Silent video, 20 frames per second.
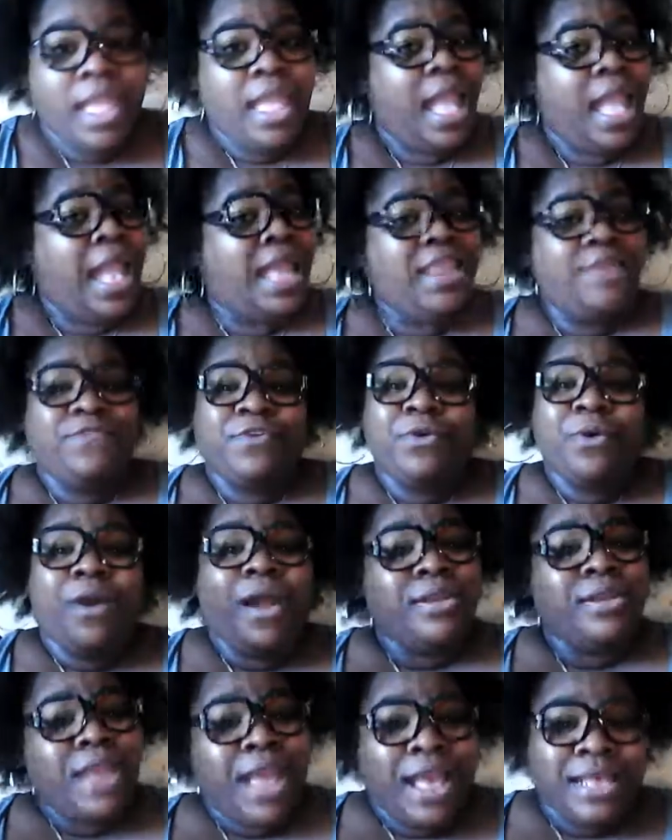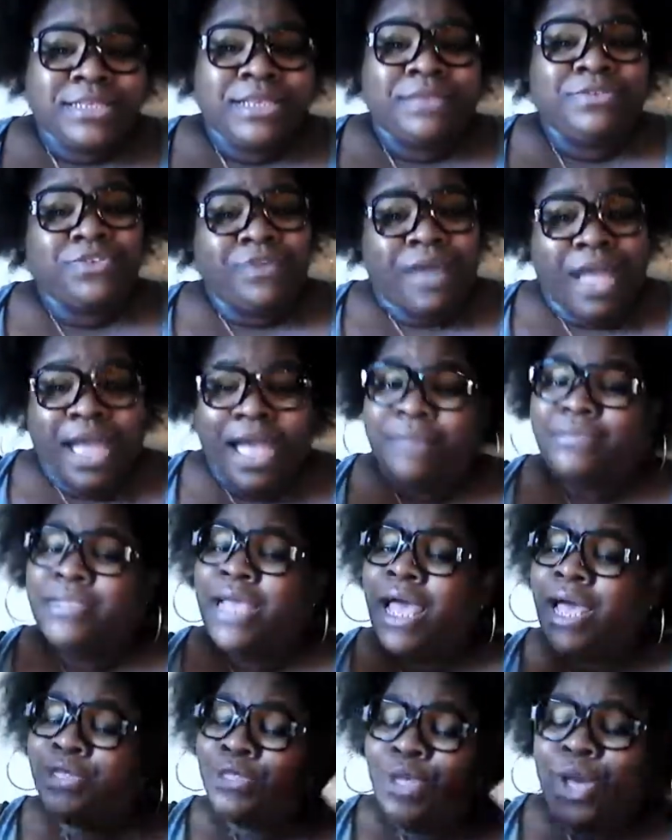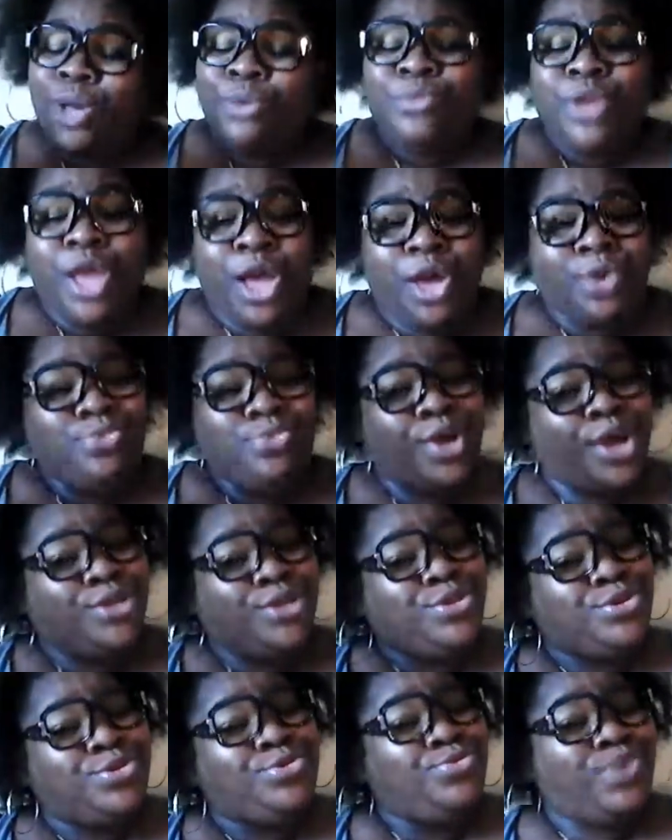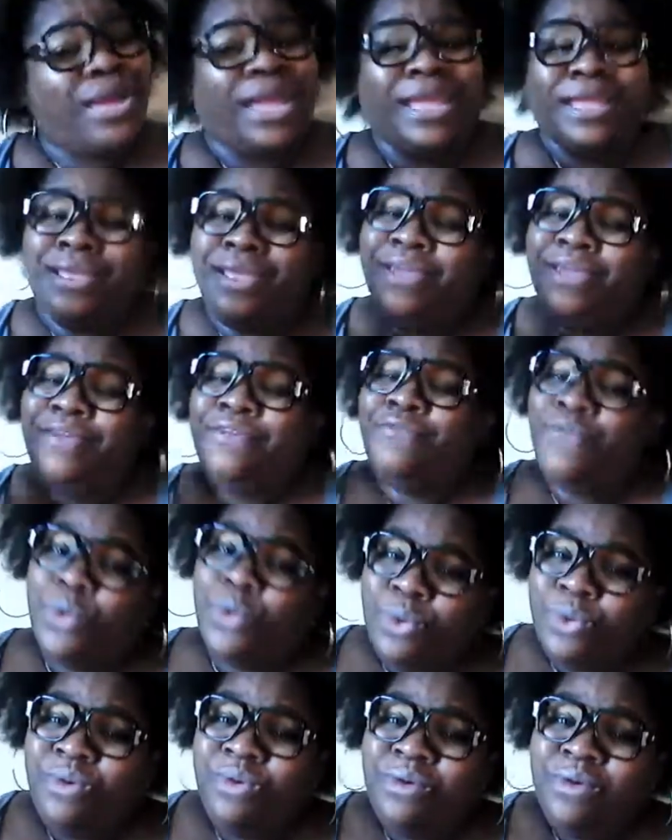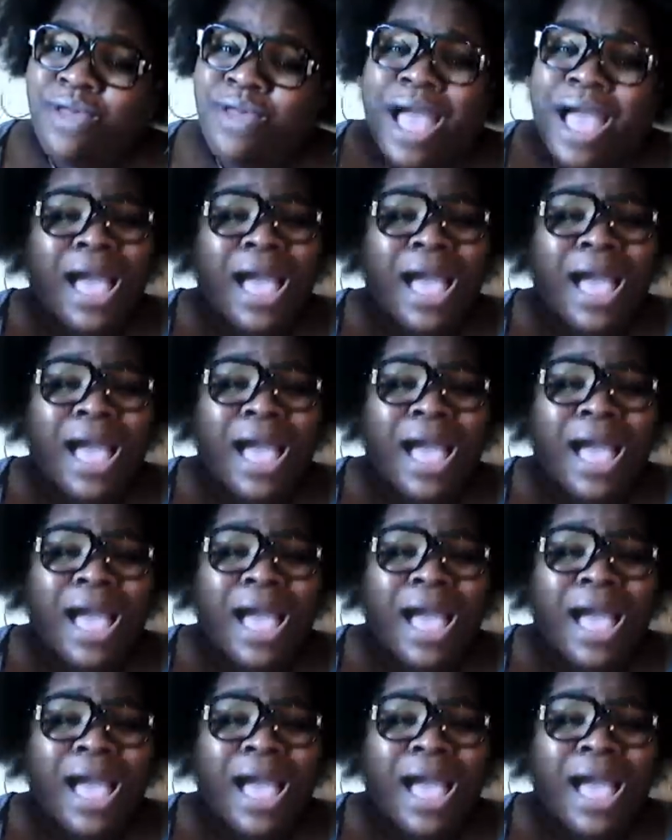And if you are not subscribed, I don't know what you waiting for.